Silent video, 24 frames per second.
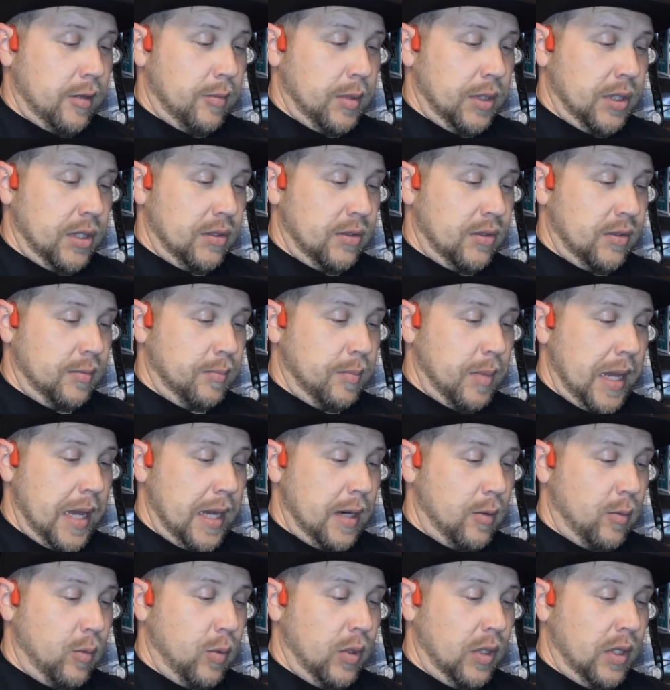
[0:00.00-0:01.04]
but this is
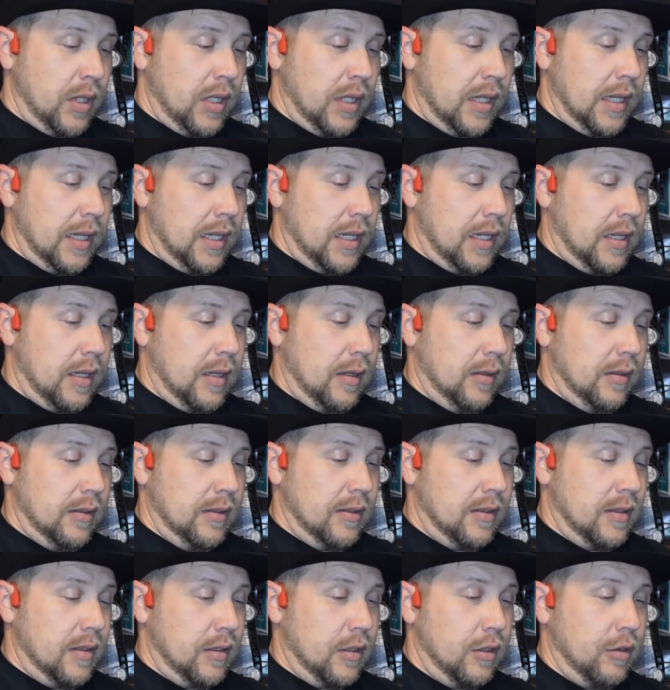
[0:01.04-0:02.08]
back when like
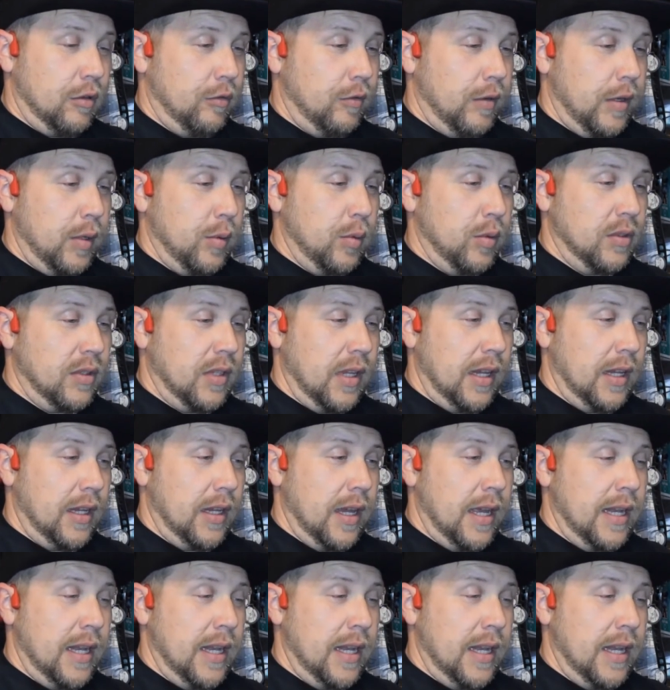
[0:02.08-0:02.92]
his career was like